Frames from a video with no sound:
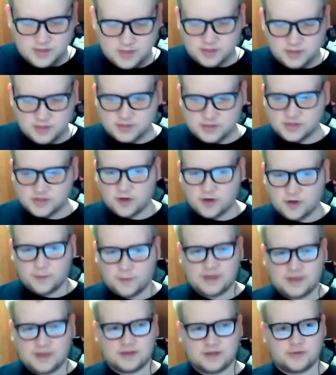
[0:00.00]
So
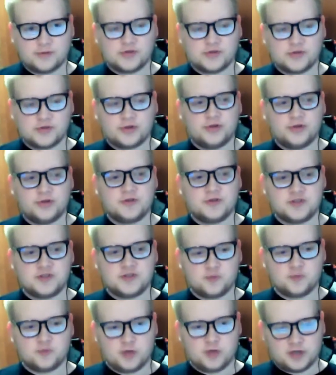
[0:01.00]
I think it was earlier
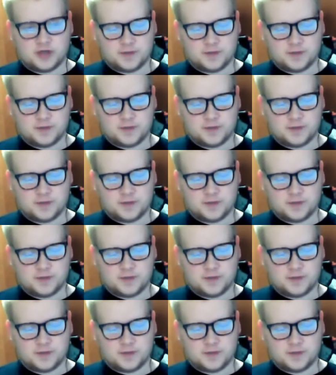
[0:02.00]
this week.